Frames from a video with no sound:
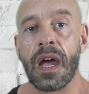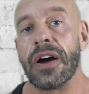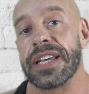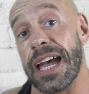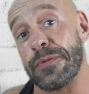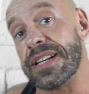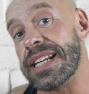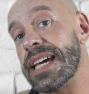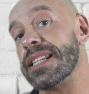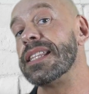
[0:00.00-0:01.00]
Okay, we're
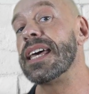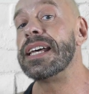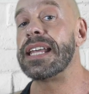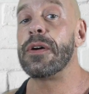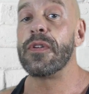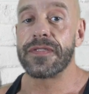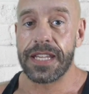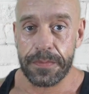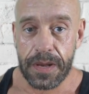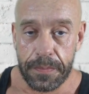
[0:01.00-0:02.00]
nearly there now with
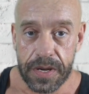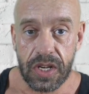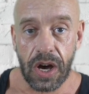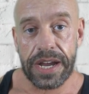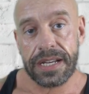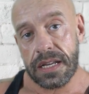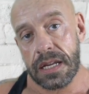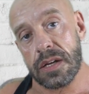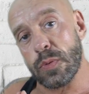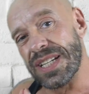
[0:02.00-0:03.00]
tip number 9,
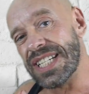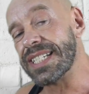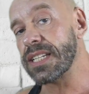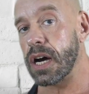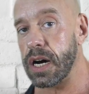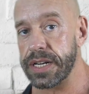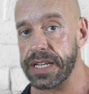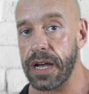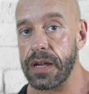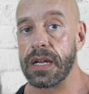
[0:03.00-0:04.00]
which is
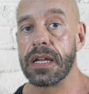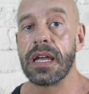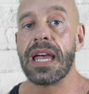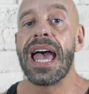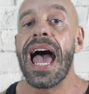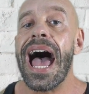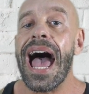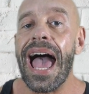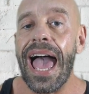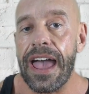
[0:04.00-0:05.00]
cardio.
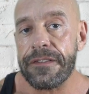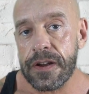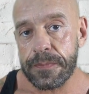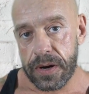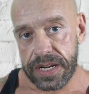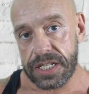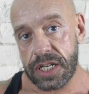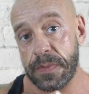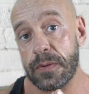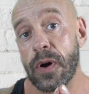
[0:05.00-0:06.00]
Everybody
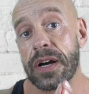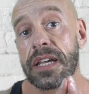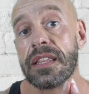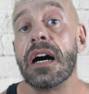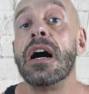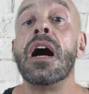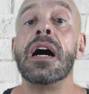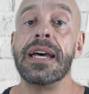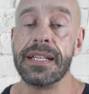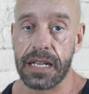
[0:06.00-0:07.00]
should be working their
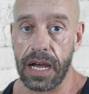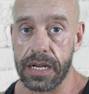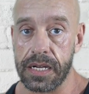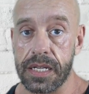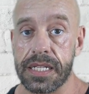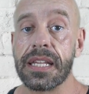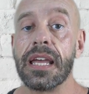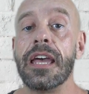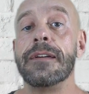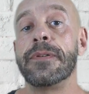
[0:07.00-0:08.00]
heart and lungs.
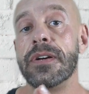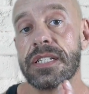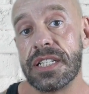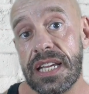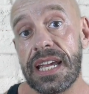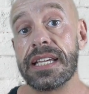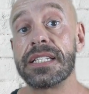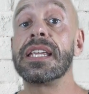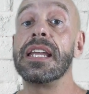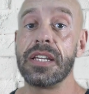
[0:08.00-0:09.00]
It puts
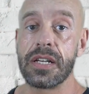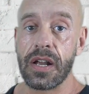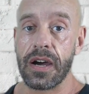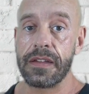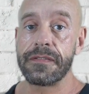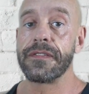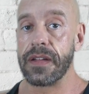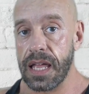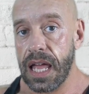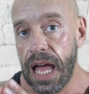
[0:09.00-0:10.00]
years in your life
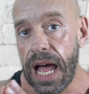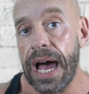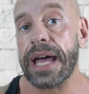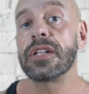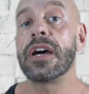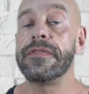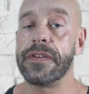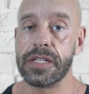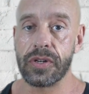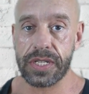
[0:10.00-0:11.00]
and life
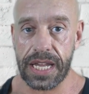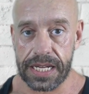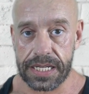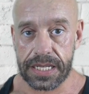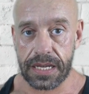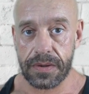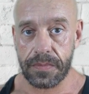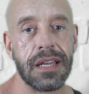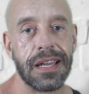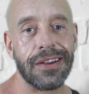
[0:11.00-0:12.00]
in your years.
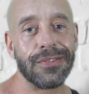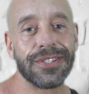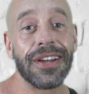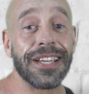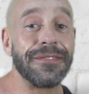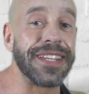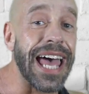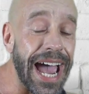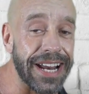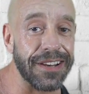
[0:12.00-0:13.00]
It also gives
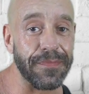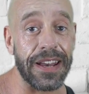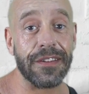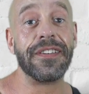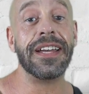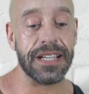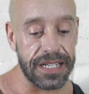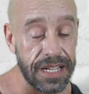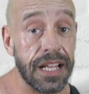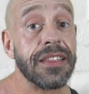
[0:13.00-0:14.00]
the added
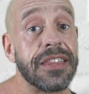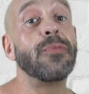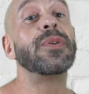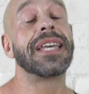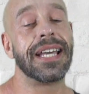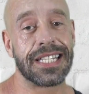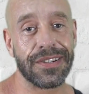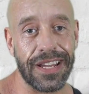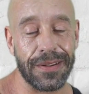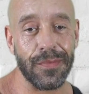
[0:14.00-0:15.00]
benefit that we get
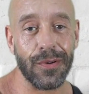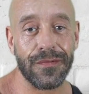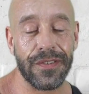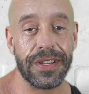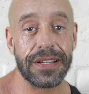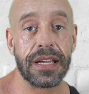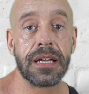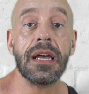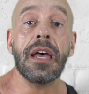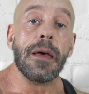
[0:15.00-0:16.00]
to eat more food.
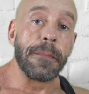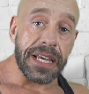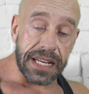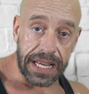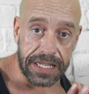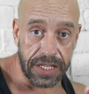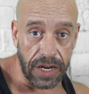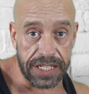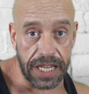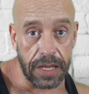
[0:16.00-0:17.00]
Pick an
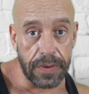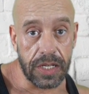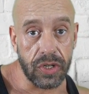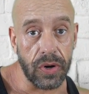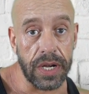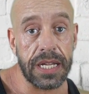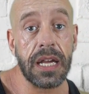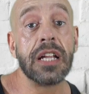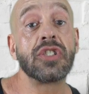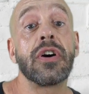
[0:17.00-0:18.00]
exercise that you enjoy
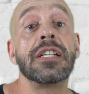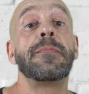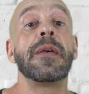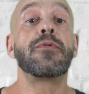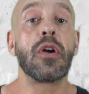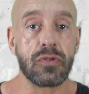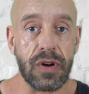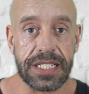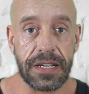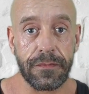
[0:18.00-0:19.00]
and try to be
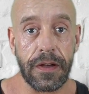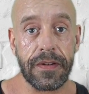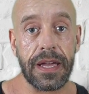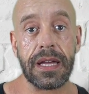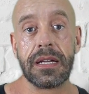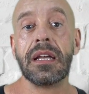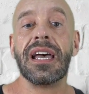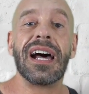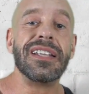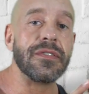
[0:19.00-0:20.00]
progressive with it,
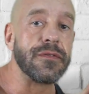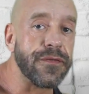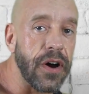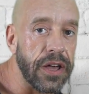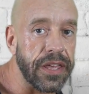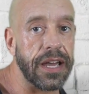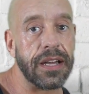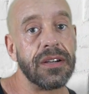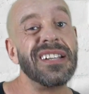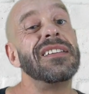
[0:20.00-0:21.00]
a little
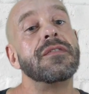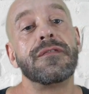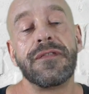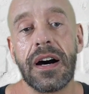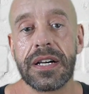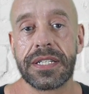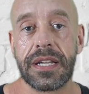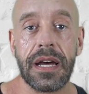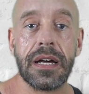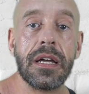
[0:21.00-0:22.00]
further, a little
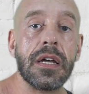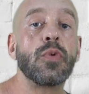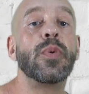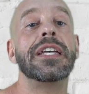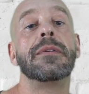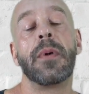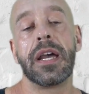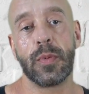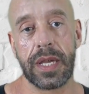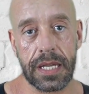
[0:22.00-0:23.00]
faster, week
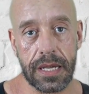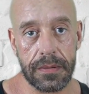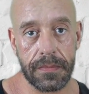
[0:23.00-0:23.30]
by week.